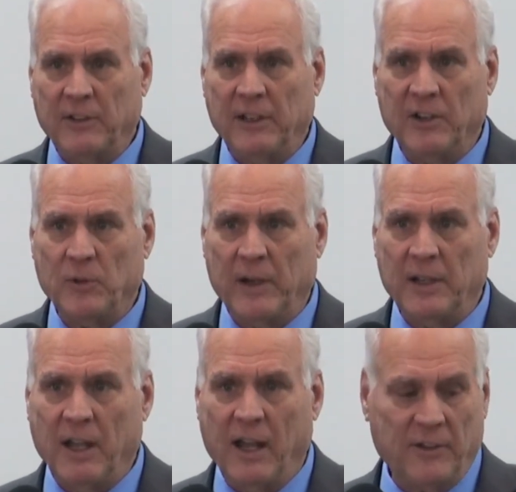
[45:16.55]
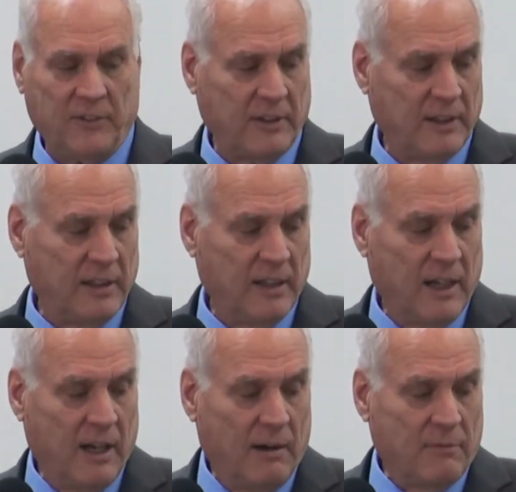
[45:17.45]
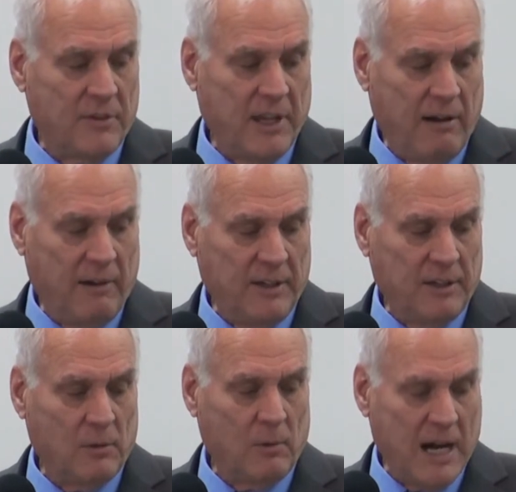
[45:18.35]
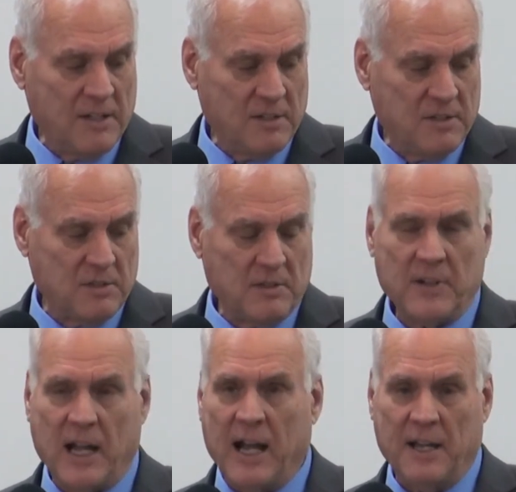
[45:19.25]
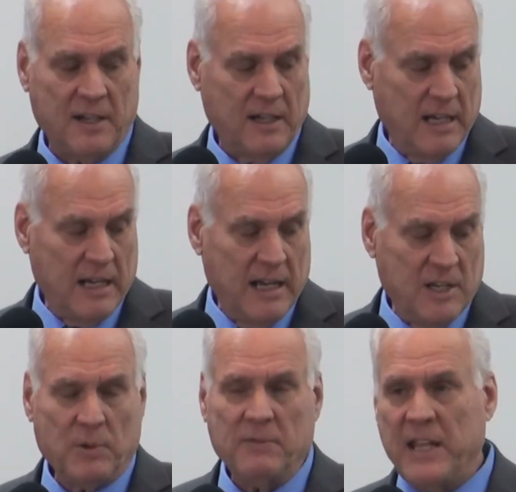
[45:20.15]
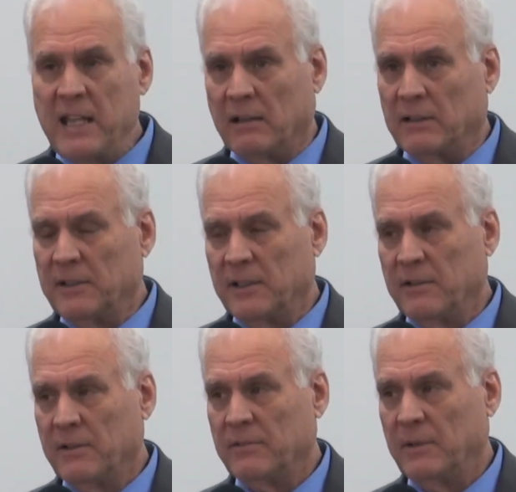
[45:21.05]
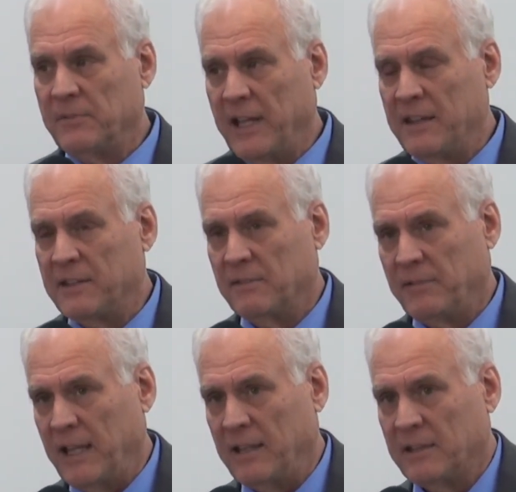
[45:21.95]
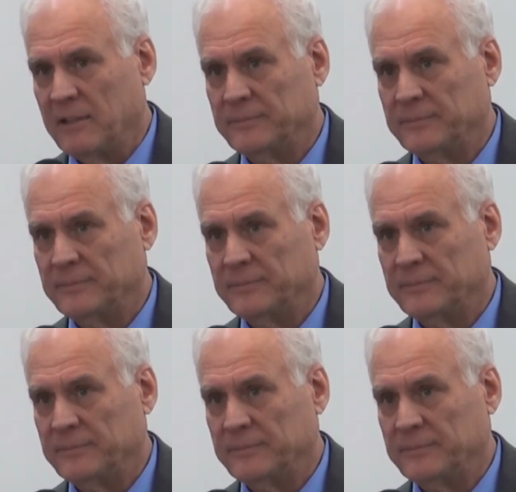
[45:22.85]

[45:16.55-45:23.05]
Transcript: Here's what it does. For therein the righteousness of God is revealed from faith to faith.